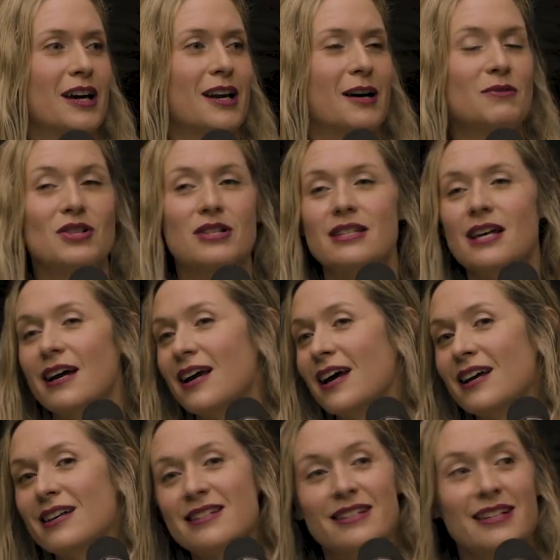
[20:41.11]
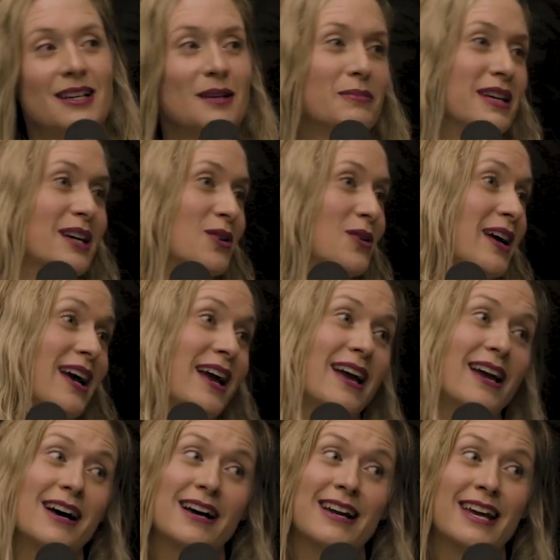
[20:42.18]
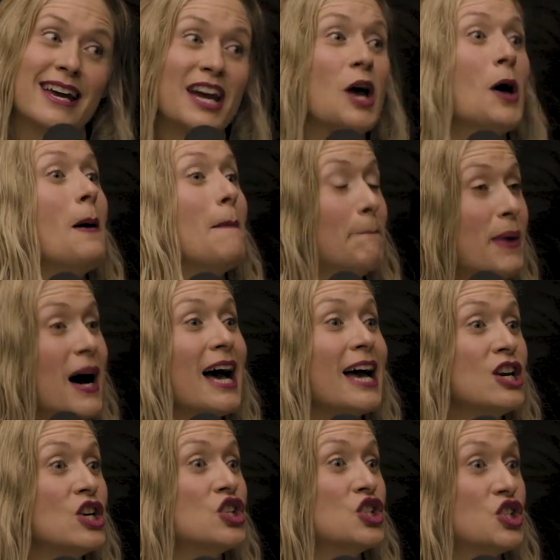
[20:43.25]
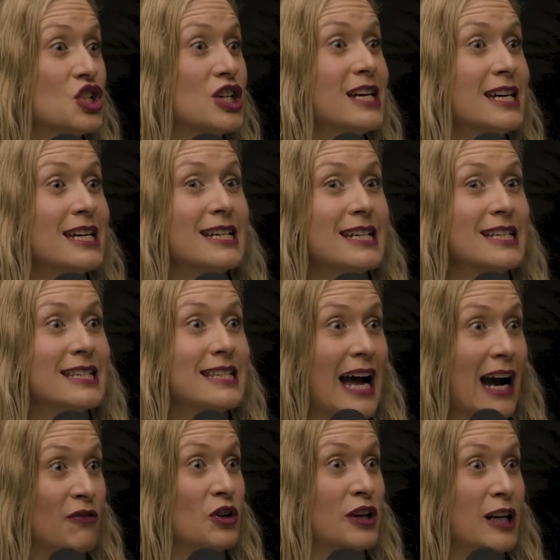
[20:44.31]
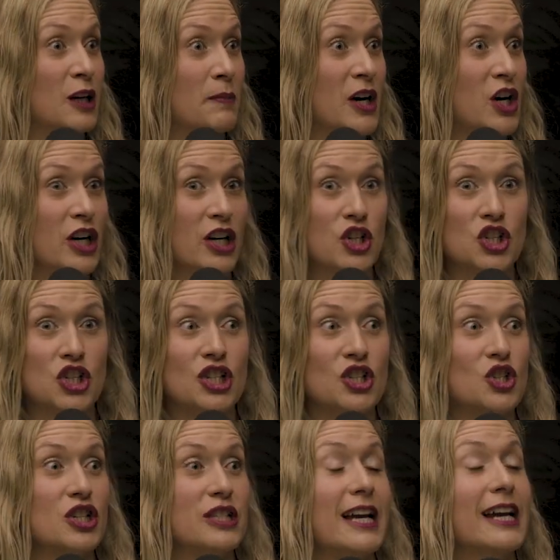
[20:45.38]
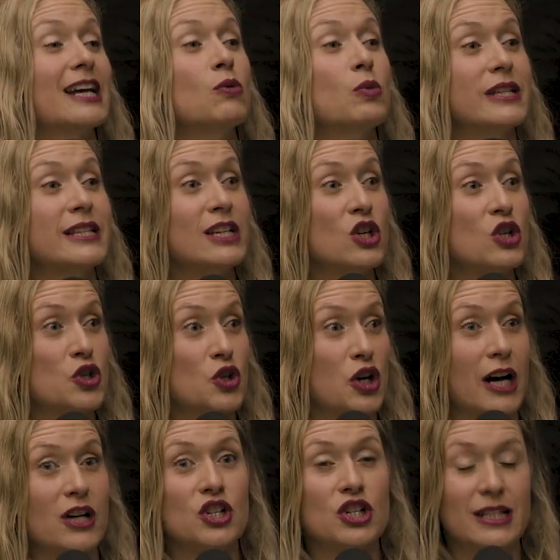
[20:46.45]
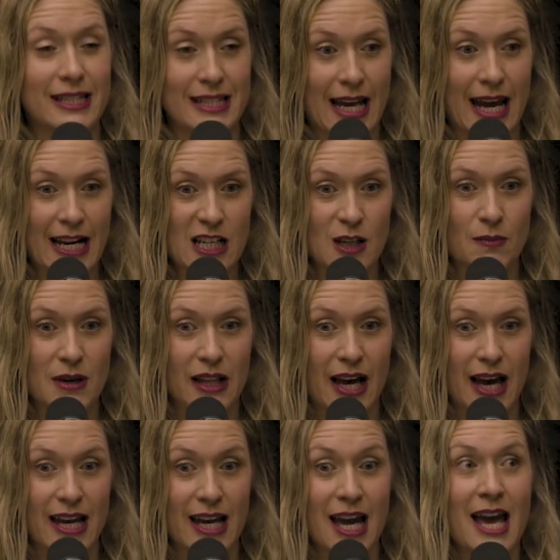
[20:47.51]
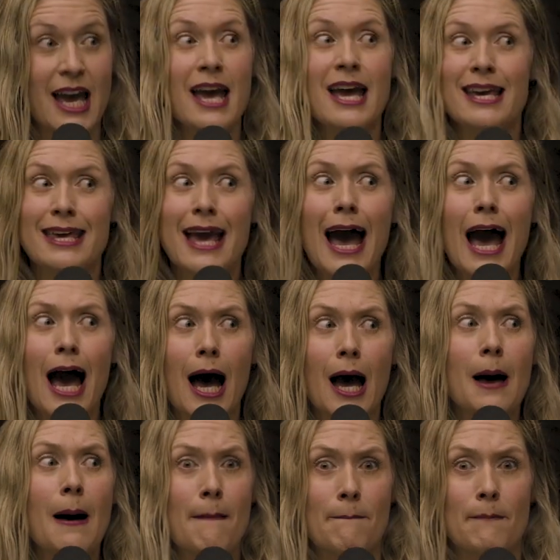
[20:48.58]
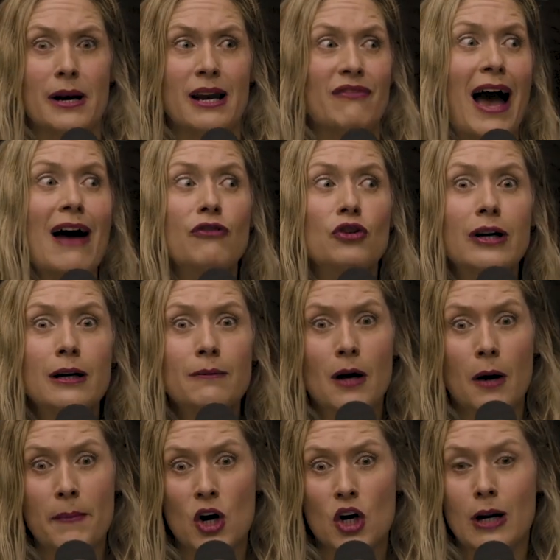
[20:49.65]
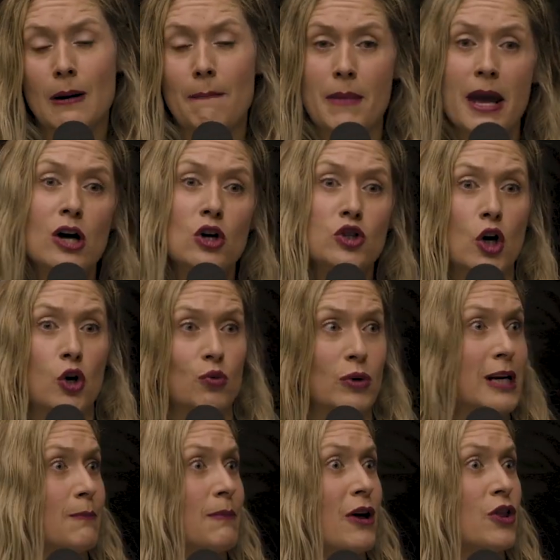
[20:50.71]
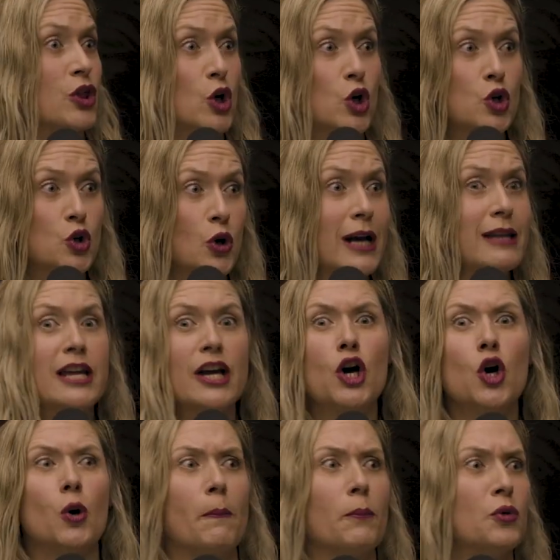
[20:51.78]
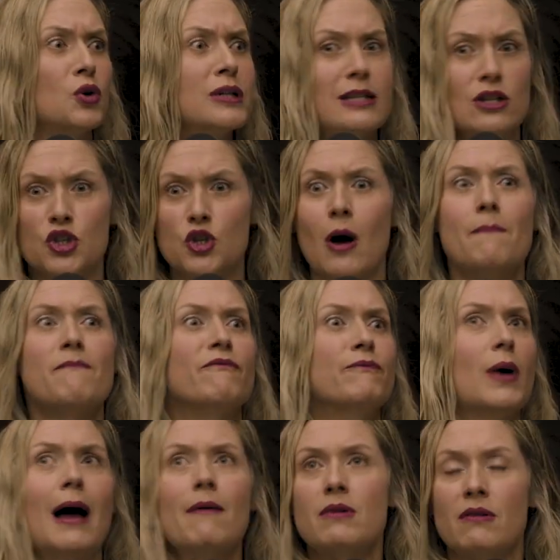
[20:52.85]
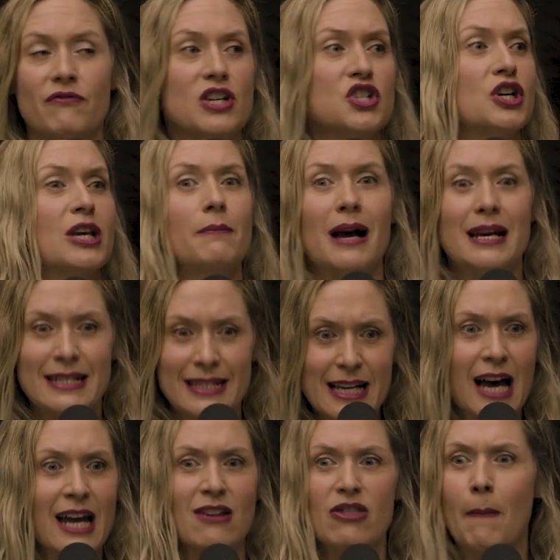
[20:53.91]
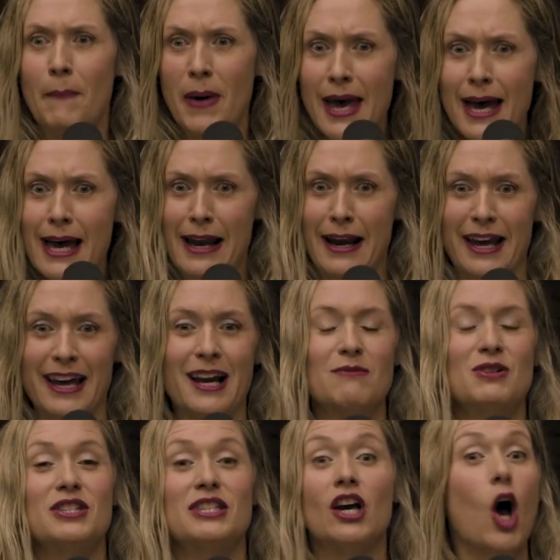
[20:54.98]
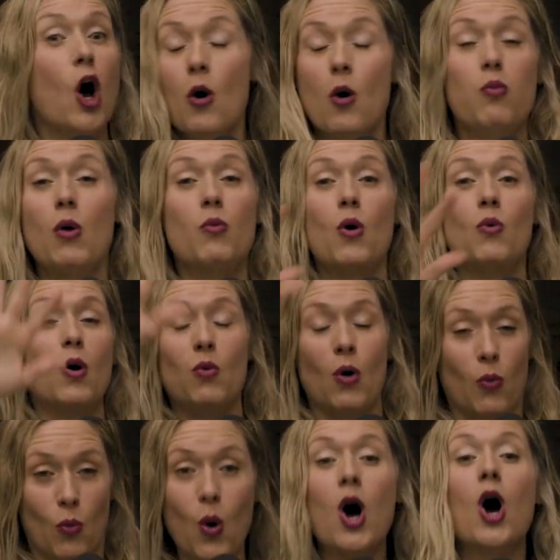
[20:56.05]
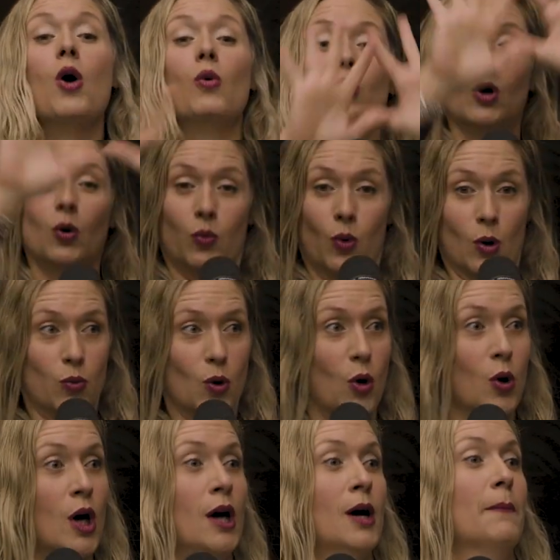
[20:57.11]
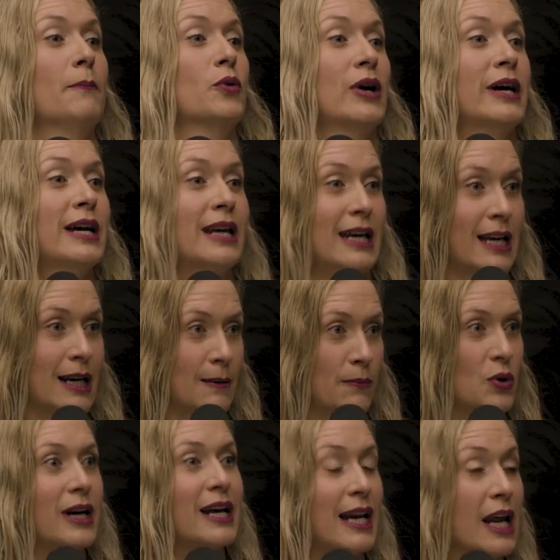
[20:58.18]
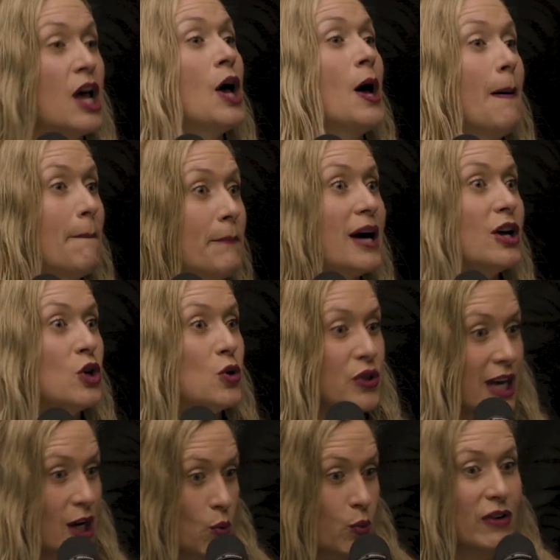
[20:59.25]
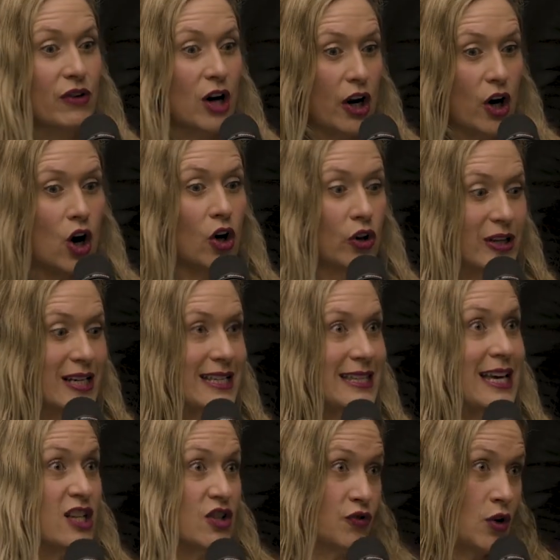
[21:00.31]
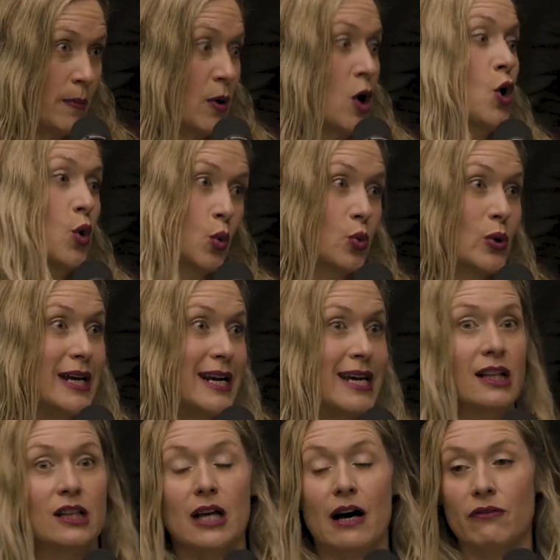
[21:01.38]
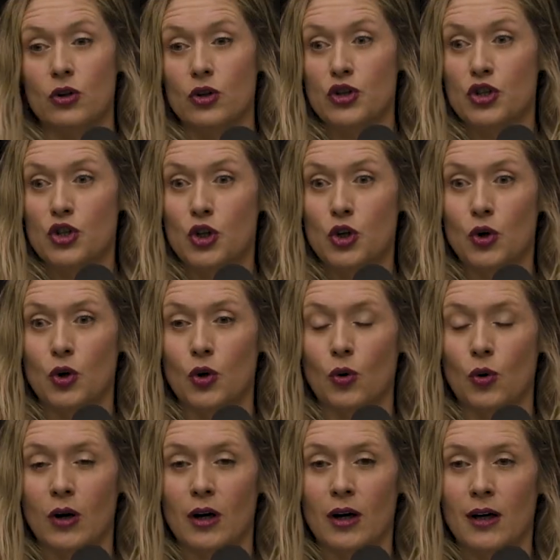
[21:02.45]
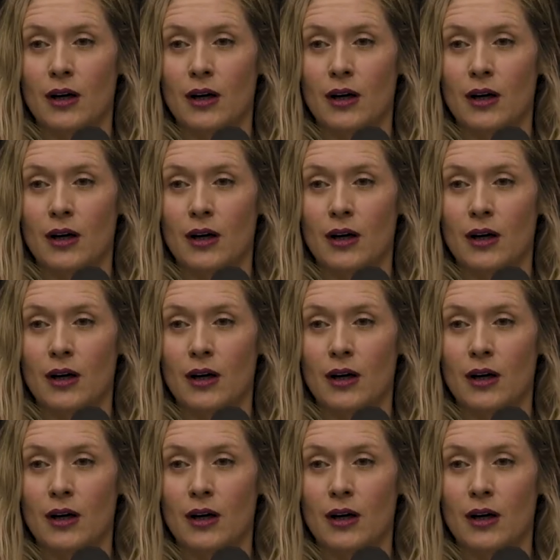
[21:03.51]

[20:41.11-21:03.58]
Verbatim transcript: and I'm just like, it's going to be okay, honey. Yeah. But she is African-American, and she's just, like, with tears in her eyes, she's saying to me, like, yeah, but if African-American males aren't reading by 3rd grade, they go to prison. So I'm envisioning my son in the pen, and I'm just like, oh, whoa. Bring it in, bring it in. But you think we've got all these things from reading levels to